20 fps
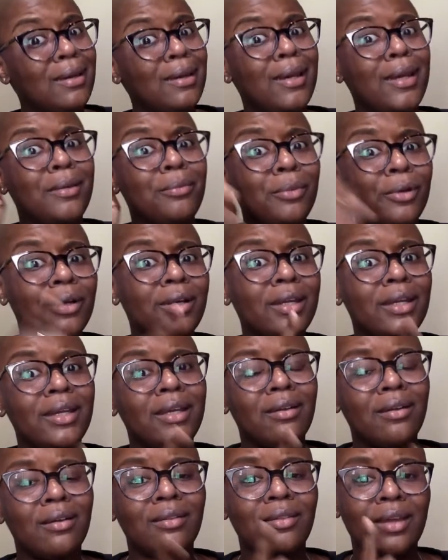And we're gonna
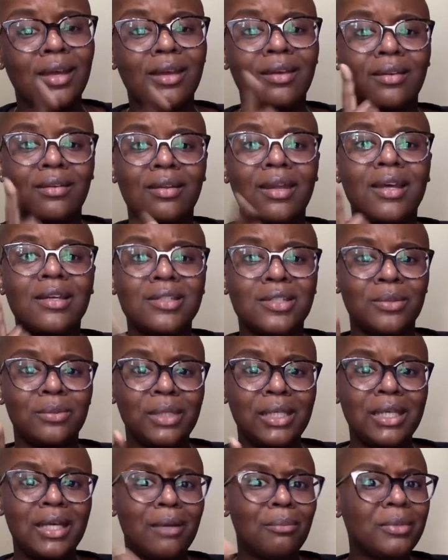get on that next
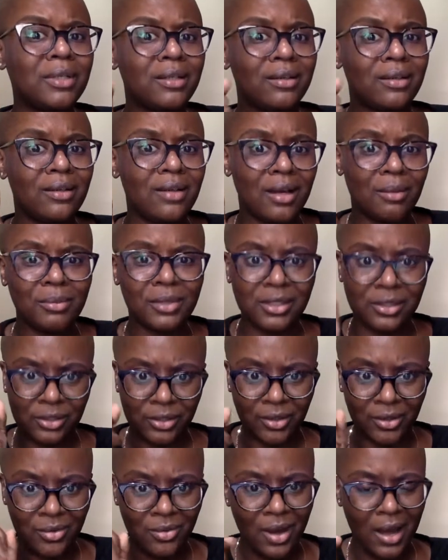week. I'm gonna
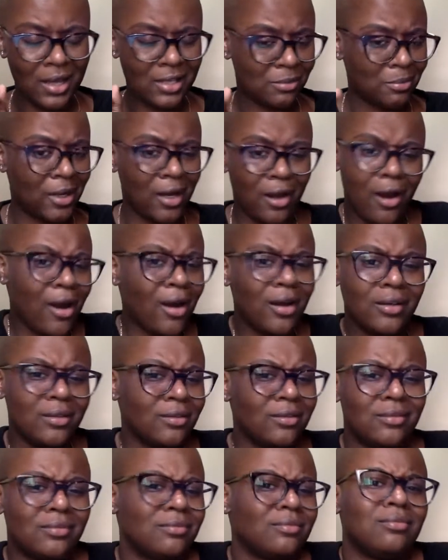show you guys my garden.
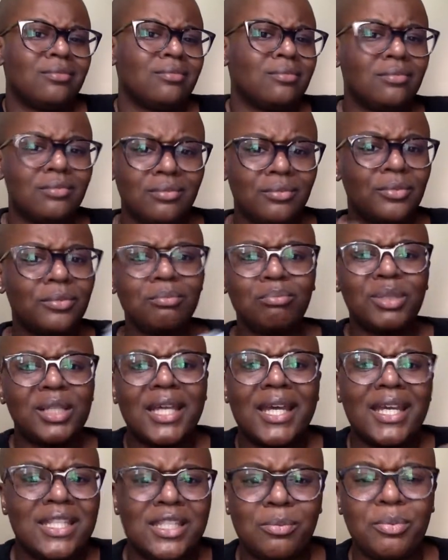
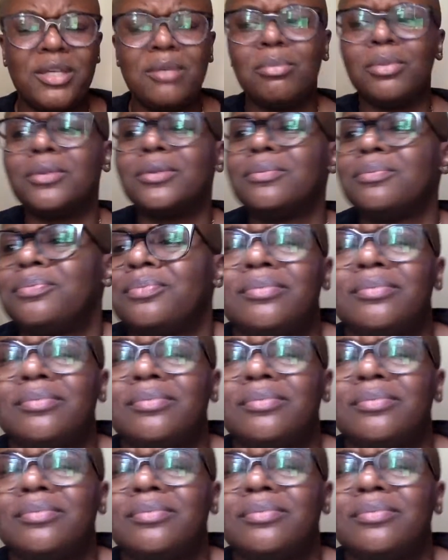Plants, people.